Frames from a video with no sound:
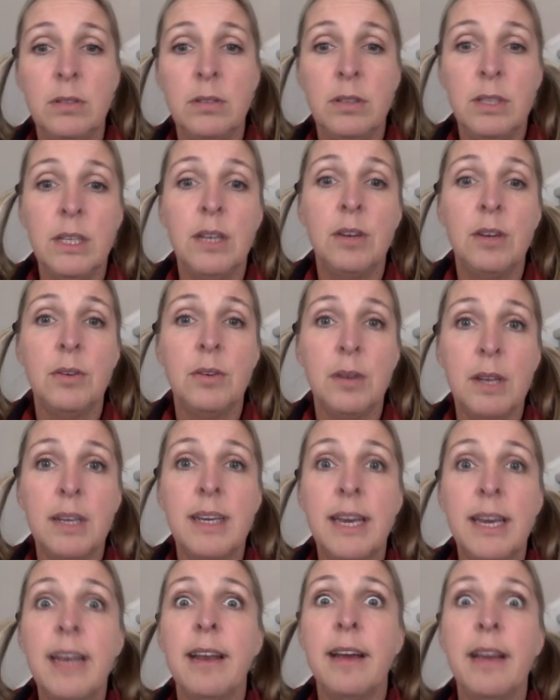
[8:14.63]

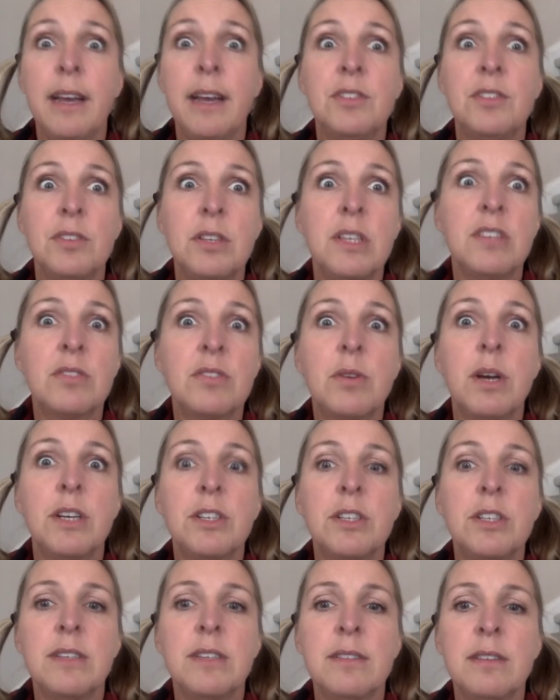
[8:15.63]
can I answer these
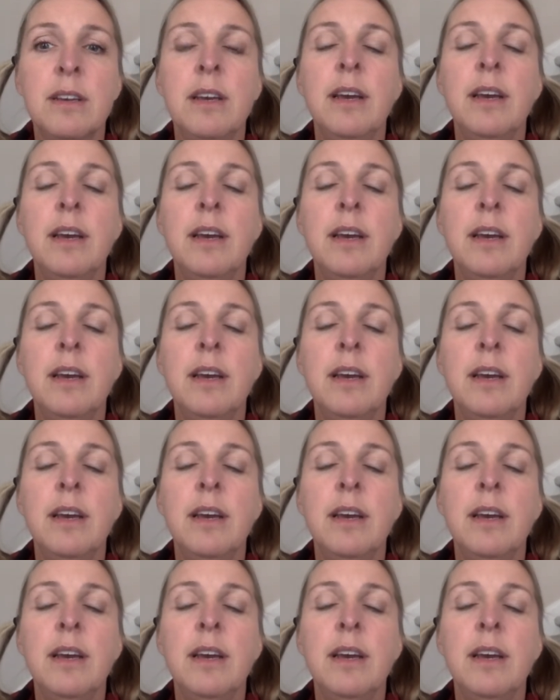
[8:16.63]
questions?